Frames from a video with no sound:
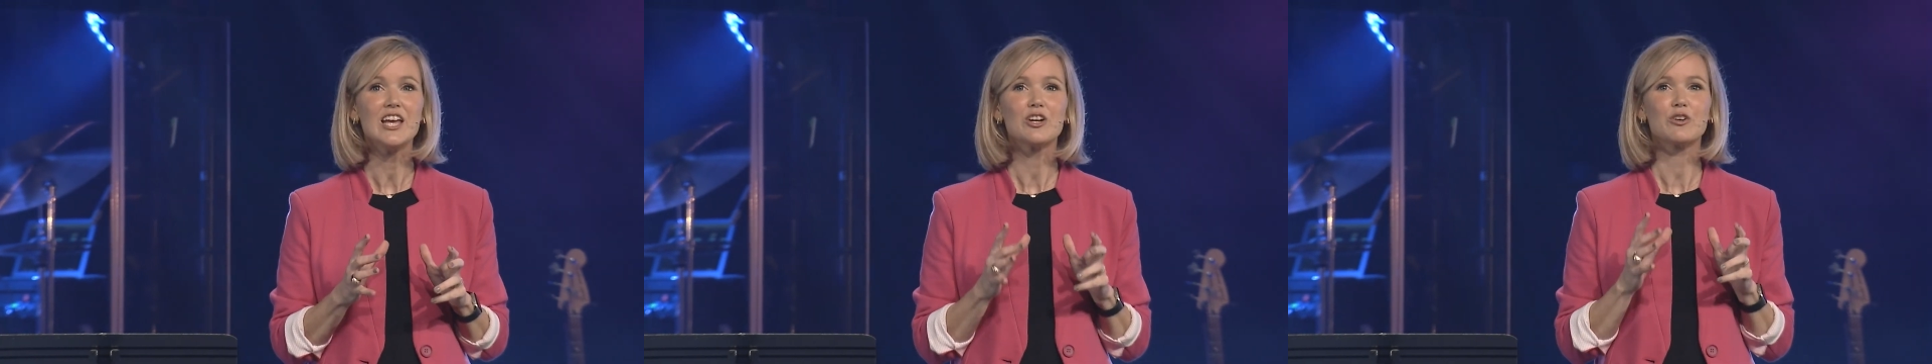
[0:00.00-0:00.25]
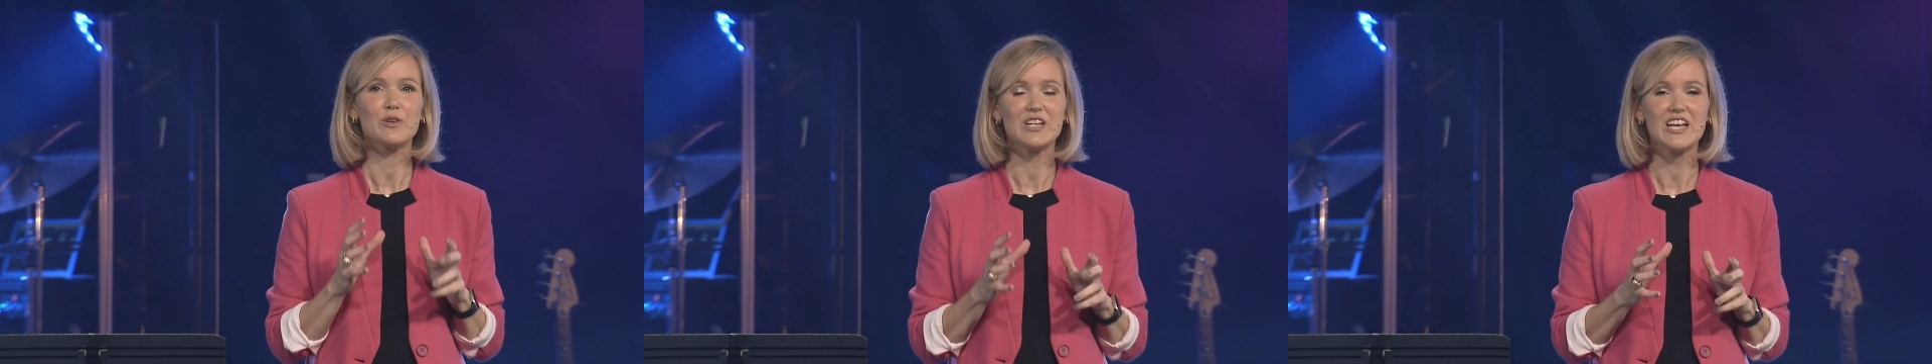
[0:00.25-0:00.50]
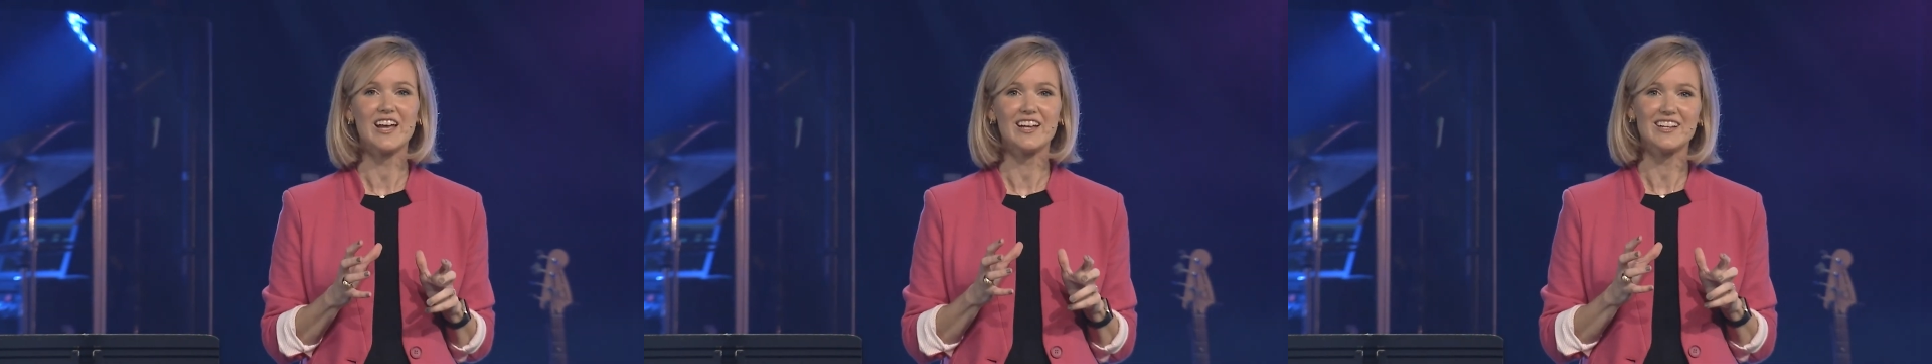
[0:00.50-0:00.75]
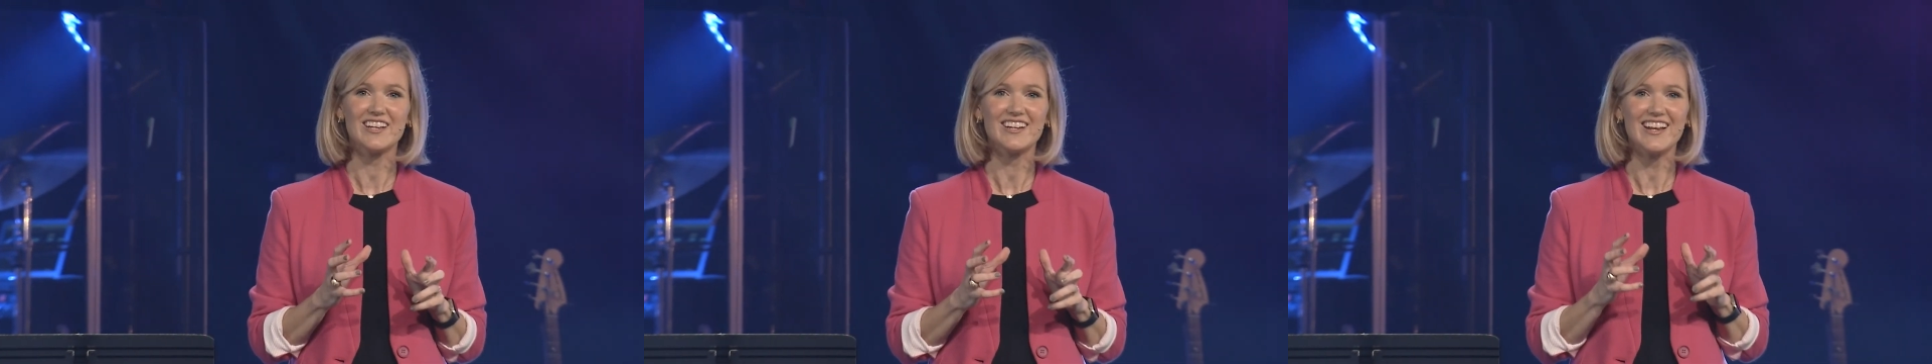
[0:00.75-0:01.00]

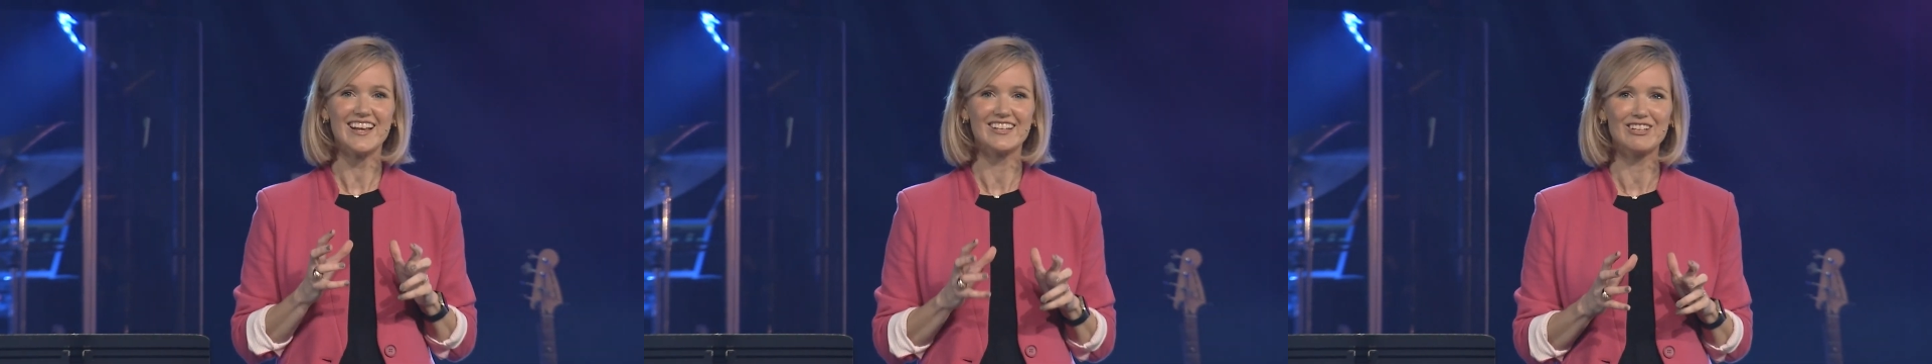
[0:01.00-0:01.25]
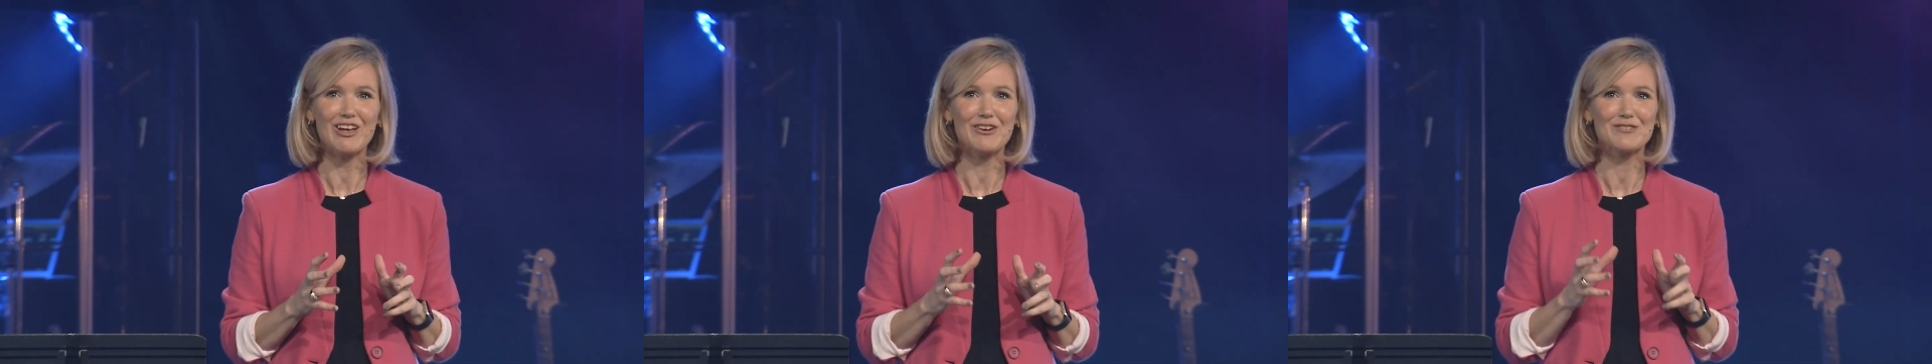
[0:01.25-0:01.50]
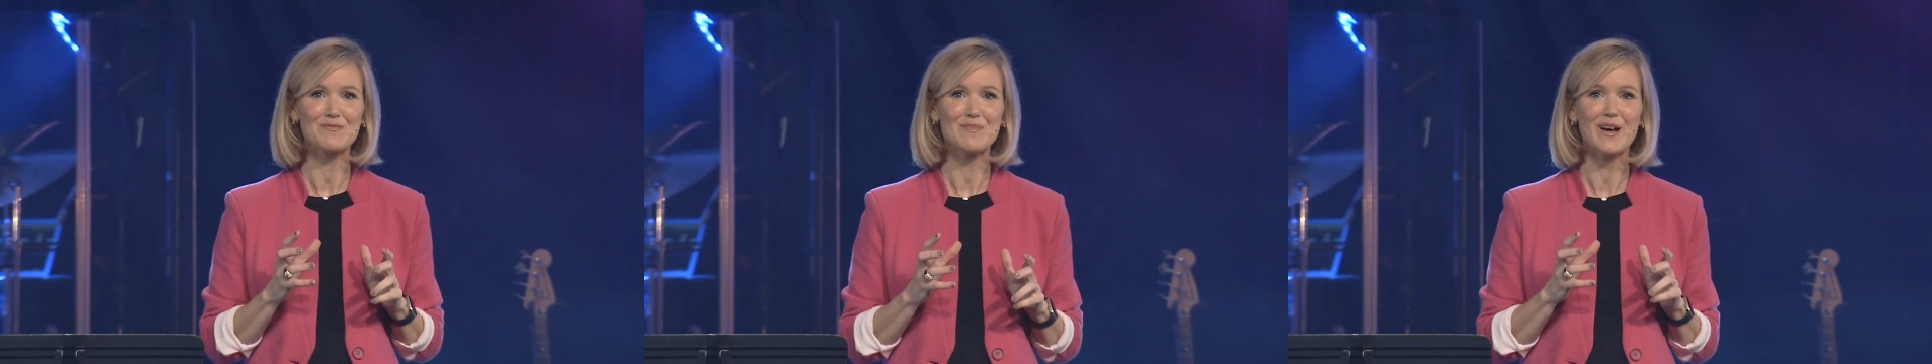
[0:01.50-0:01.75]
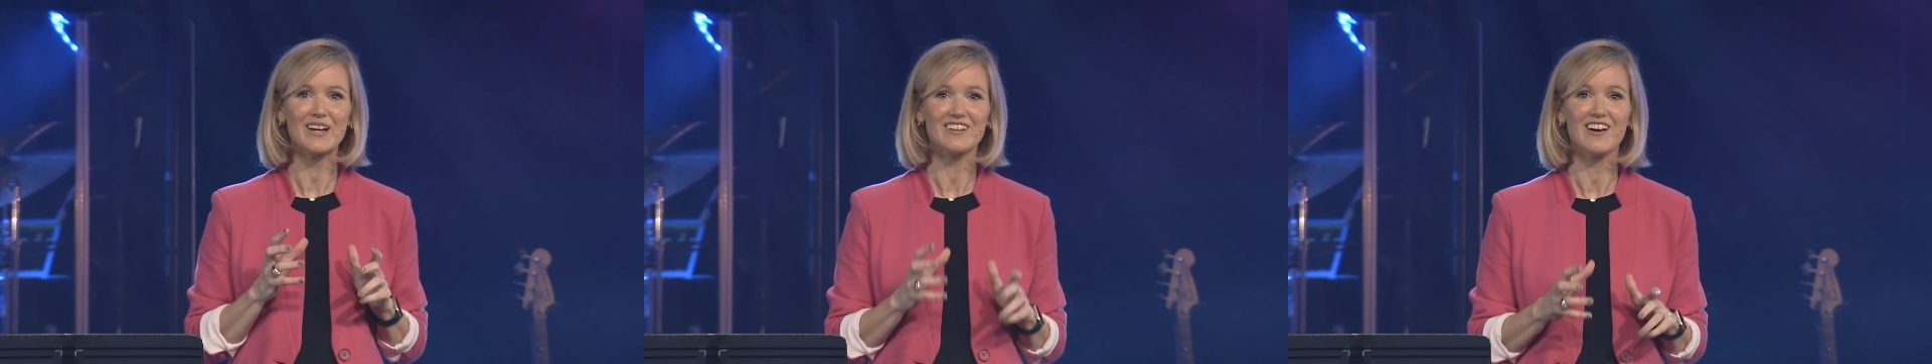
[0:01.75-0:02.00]
created and loved
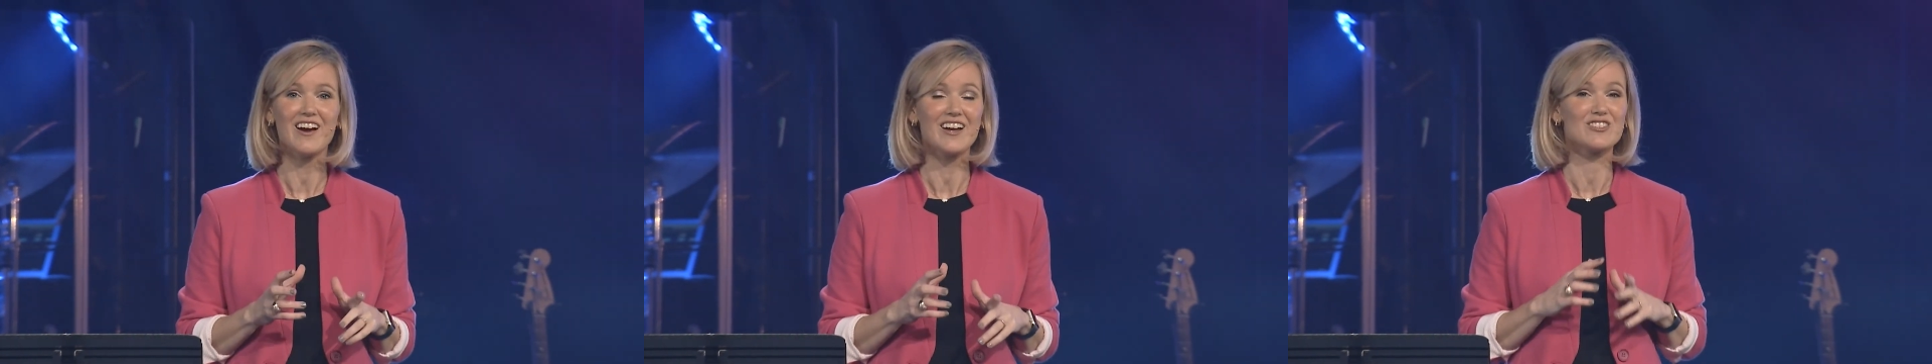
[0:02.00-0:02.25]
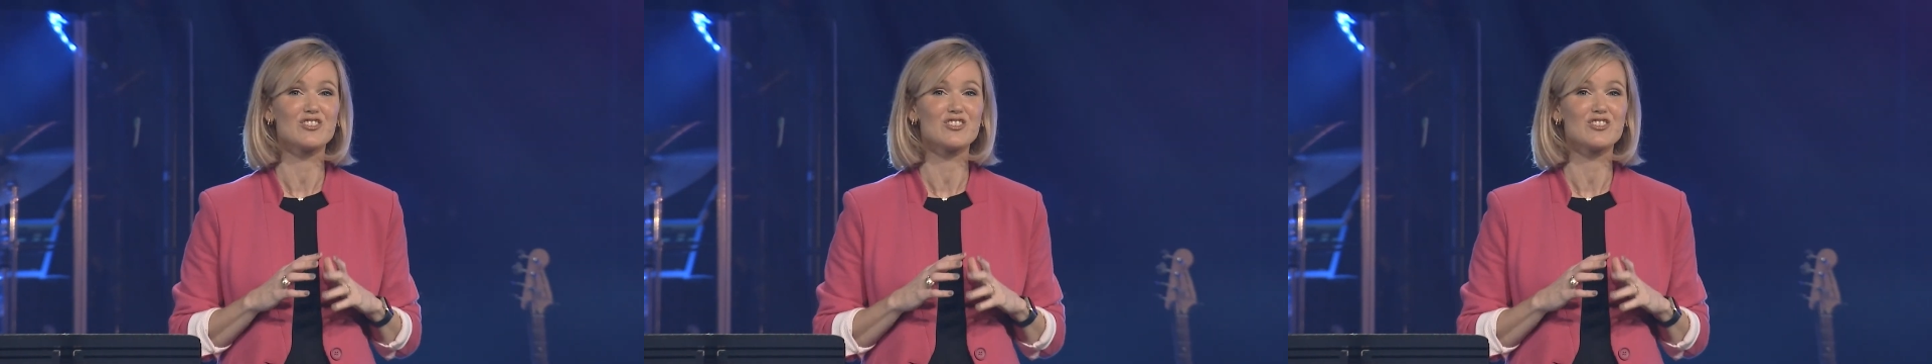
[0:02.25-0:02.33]
by God.